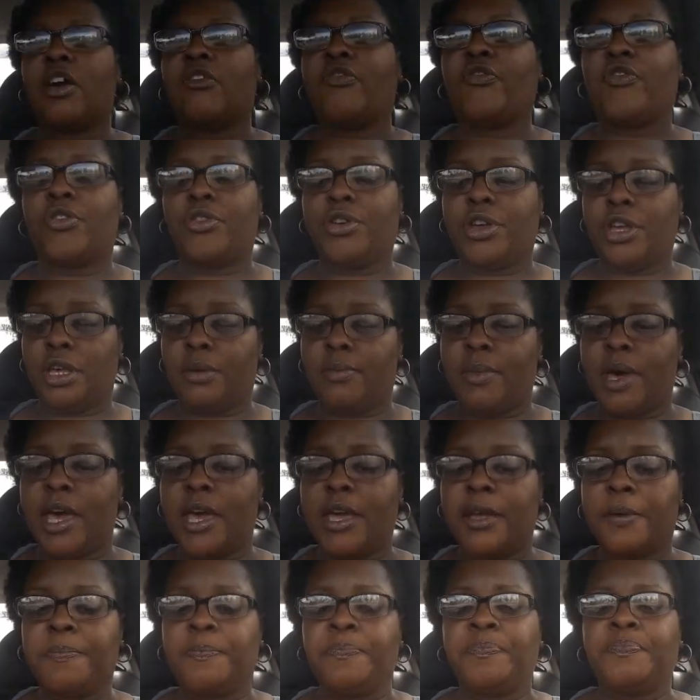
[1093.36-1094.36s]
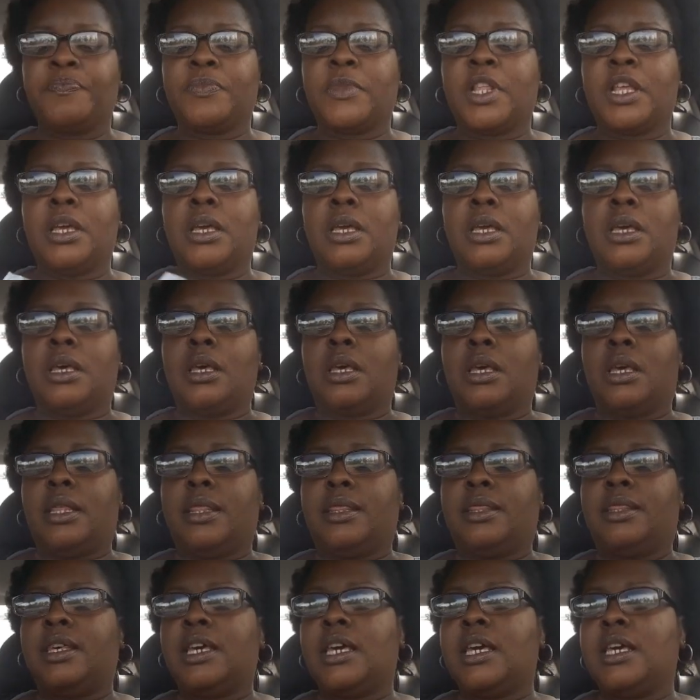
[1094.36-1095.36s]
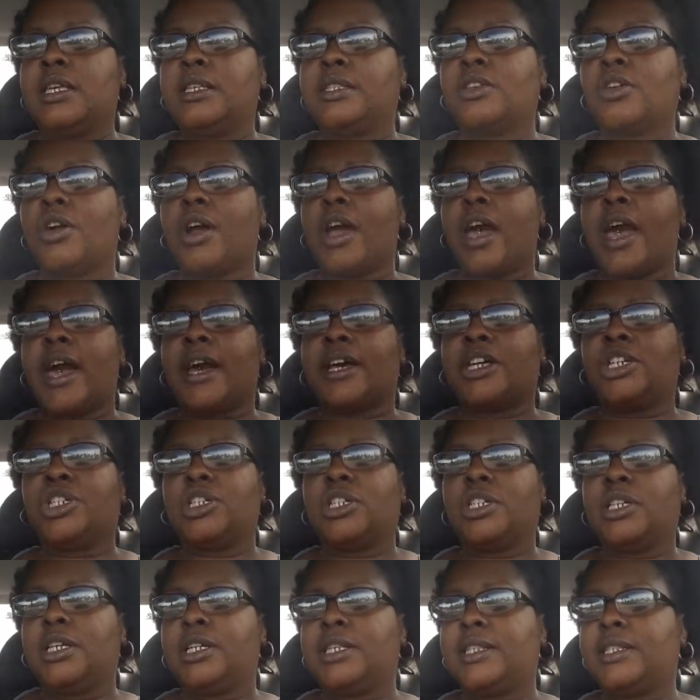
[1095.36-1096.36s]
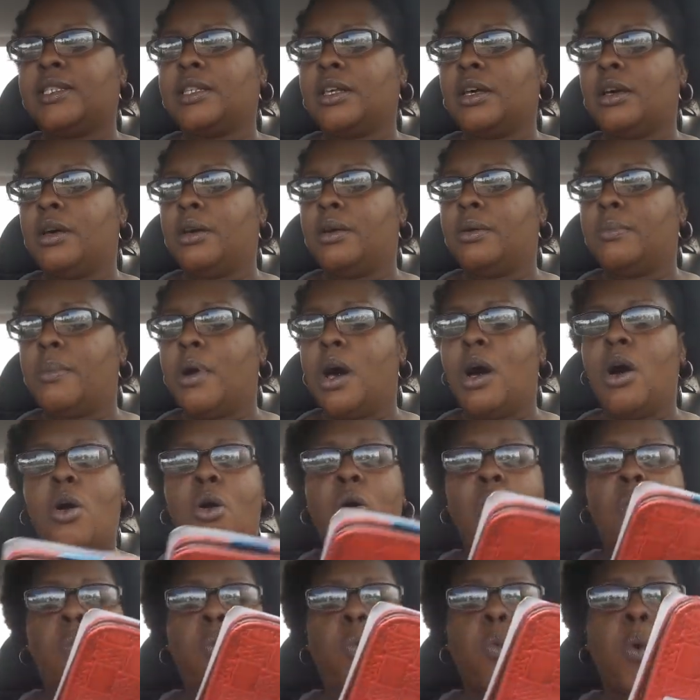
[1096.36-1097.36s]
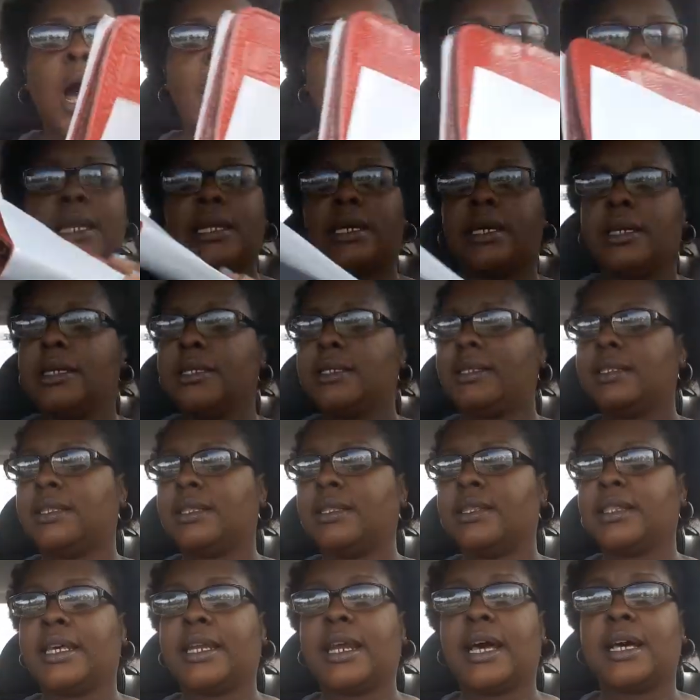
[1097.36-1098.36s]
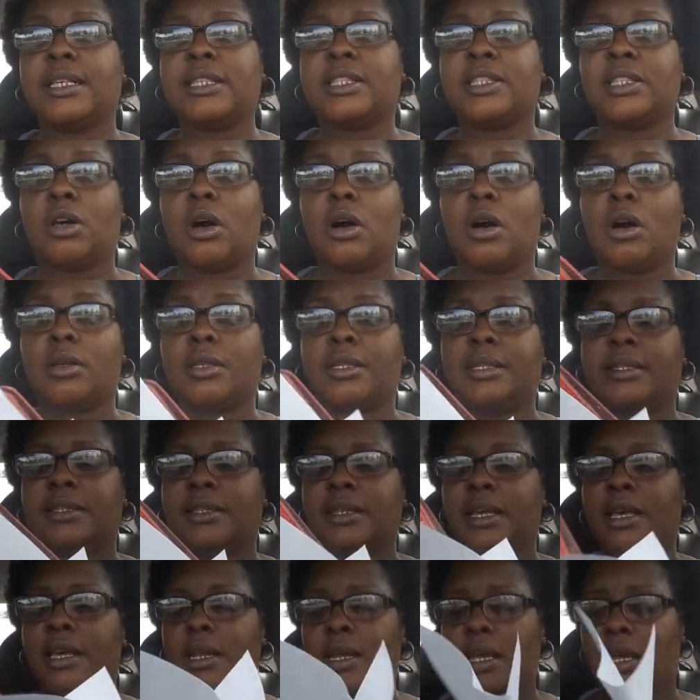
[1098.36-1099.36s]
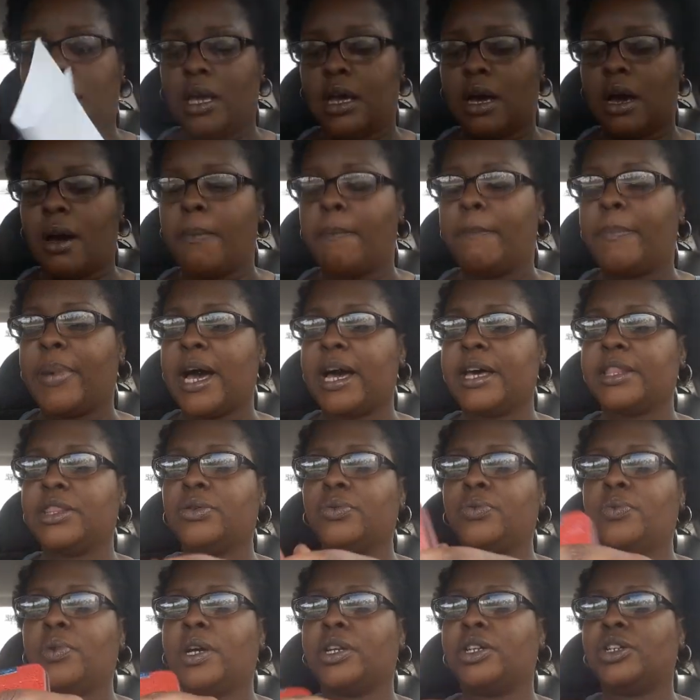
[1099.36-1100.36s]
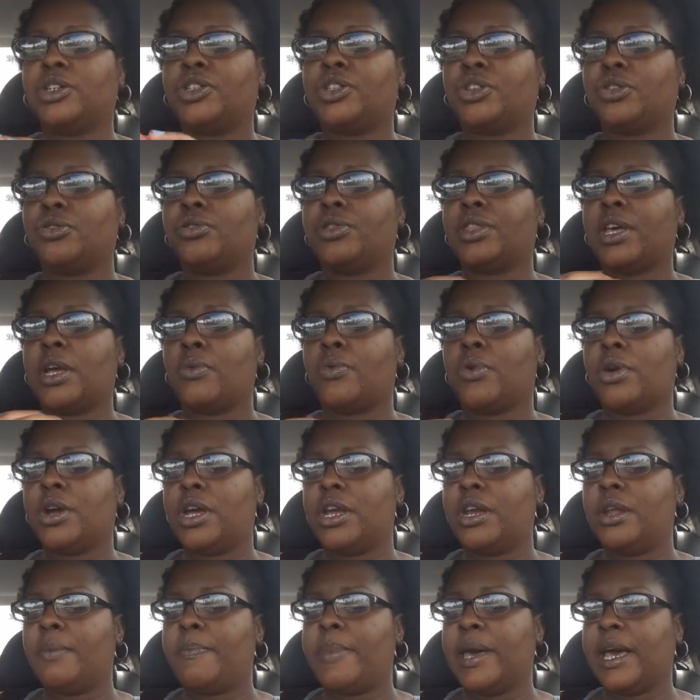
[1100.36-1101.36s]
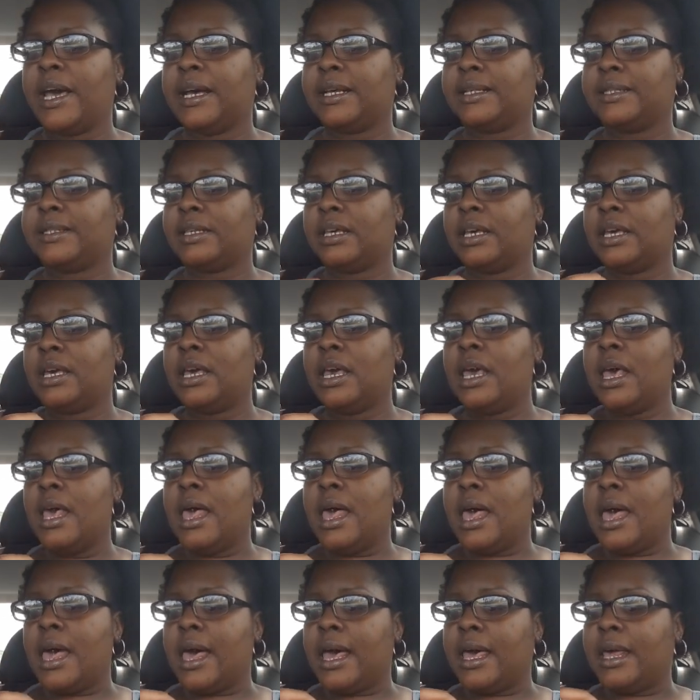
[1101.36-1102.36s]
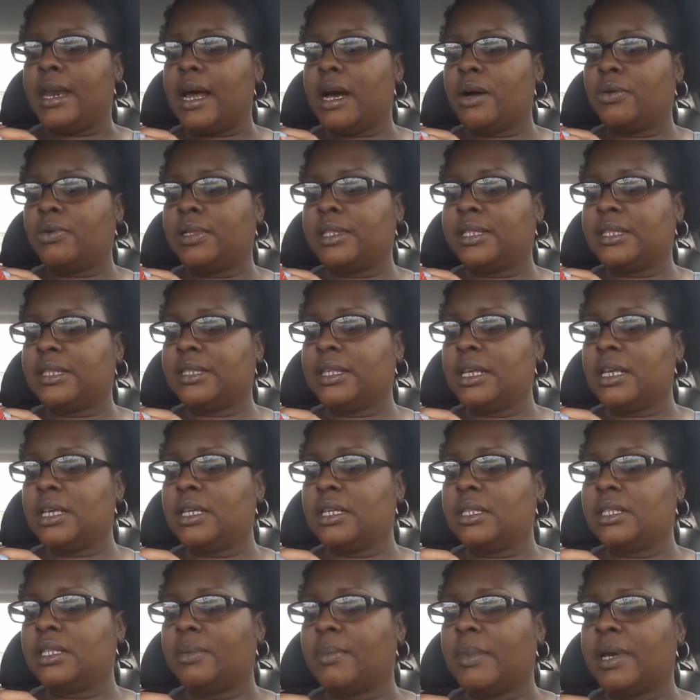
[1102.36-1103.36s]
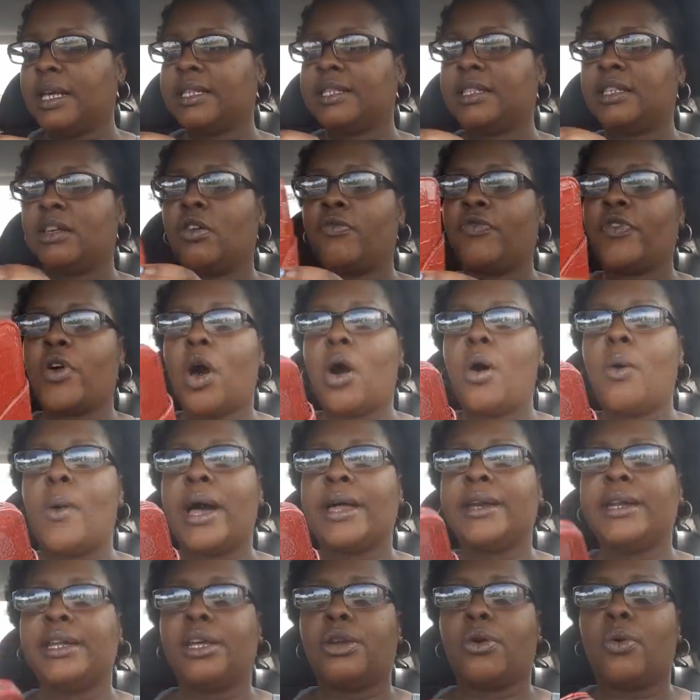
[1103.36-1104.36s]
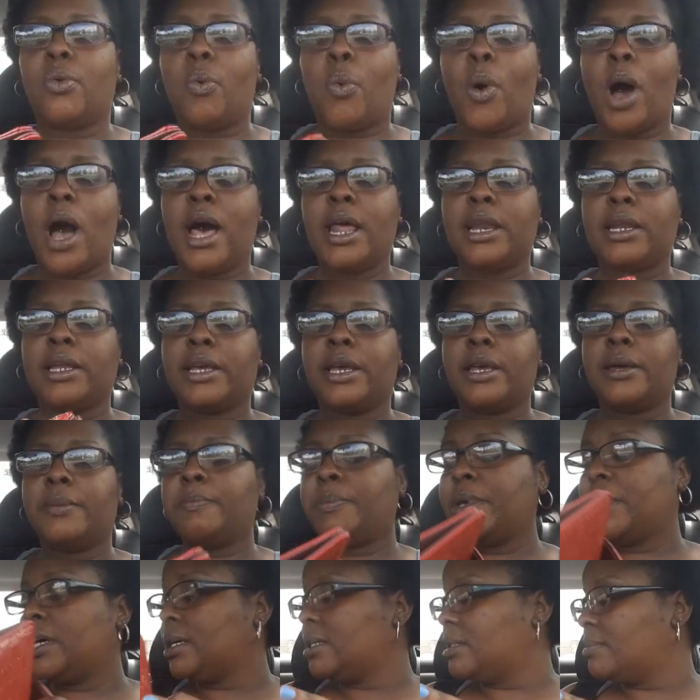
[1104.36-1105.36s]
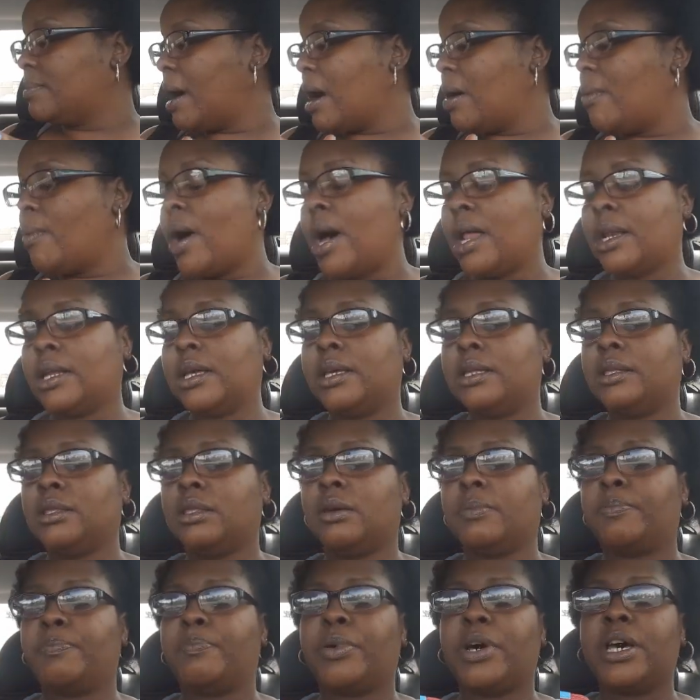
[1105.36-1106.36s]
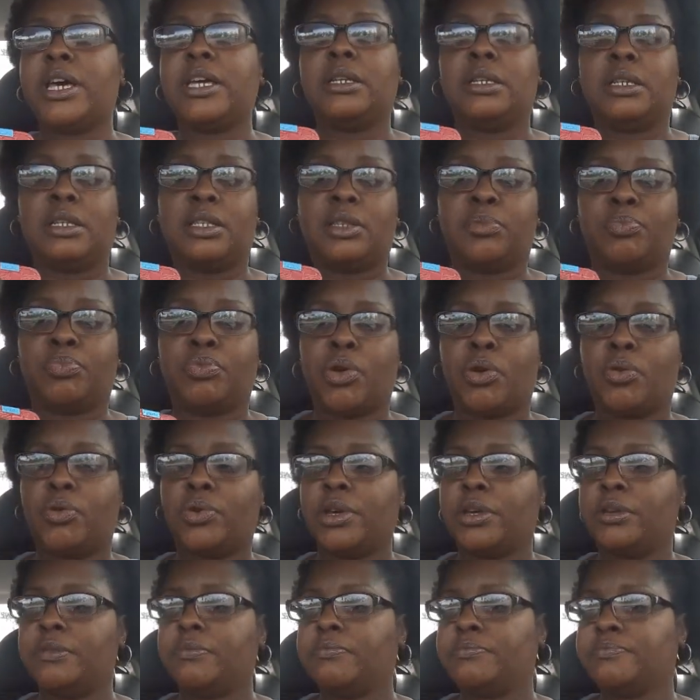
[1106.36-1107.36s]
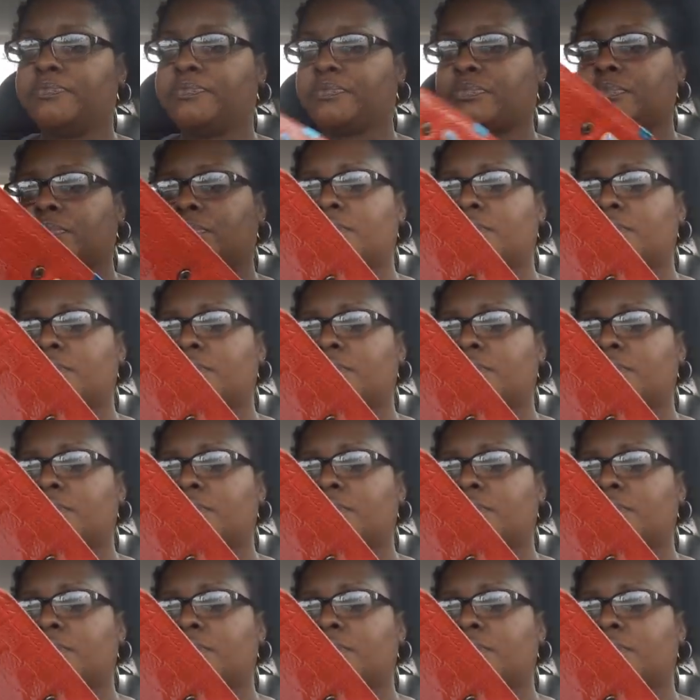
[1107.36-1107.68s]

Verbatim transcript: not for eBay. These are actually some wallets that I saw sitting by the register. They were in a basket, and I was thinking to myself, oh, I need a wallet, because my wallet, the button is broken.